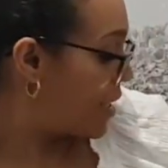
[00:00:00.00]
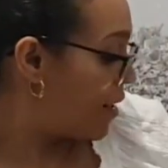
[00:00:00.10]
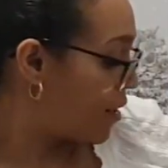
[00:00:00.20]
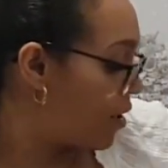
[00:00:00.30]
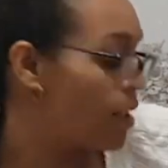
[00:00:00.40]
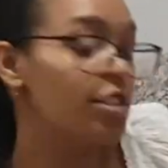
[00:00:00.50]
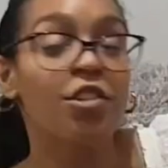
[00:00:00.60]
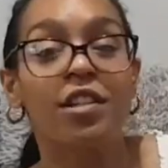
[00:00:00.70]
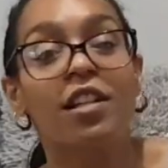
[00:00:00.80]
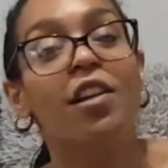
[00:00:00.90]
thing I got,
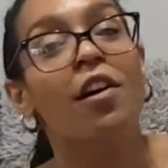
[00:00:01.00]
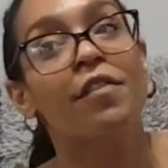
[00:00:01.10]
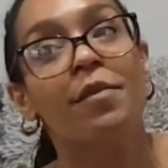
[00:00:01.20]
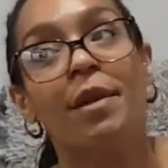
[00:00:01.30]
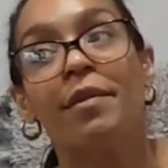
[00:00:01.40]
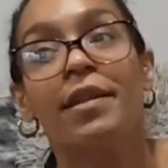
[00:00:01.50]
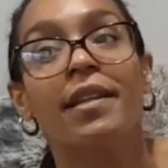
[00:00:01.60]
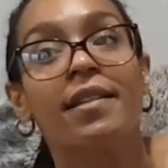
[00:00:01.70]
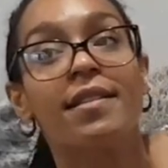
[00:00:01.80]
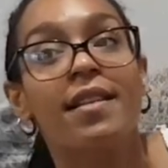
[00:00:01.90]
you're going to laugh at me with
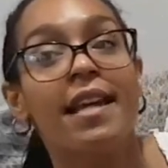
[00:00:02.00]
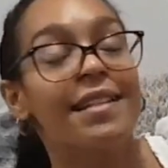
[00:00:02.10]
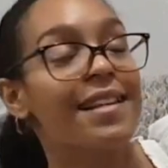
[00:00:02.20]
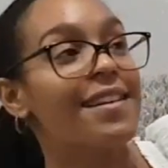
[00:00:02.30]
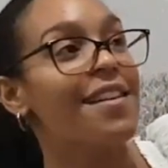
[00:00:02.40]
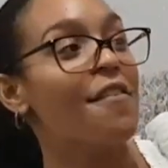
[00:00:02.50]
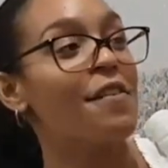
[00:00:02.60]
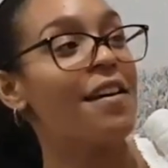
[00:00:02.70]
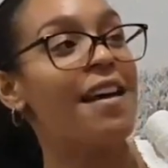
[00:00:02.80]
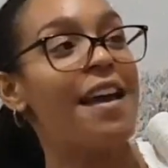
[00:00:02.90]
this, is
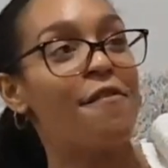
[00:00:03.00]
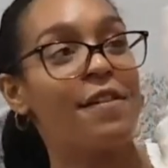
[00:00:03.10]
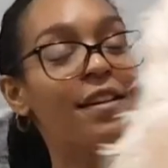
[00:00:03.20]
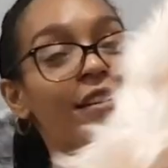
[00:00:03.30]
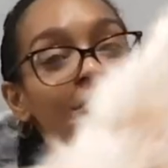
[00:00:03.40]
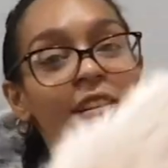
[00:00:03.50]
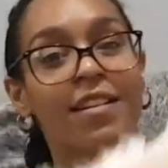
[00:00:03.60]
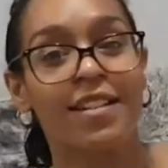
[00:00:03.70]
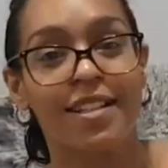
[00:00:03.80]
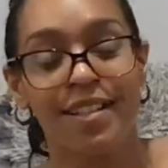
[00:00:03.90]
another effing
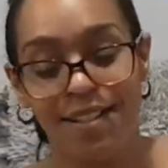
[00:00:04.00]
rug.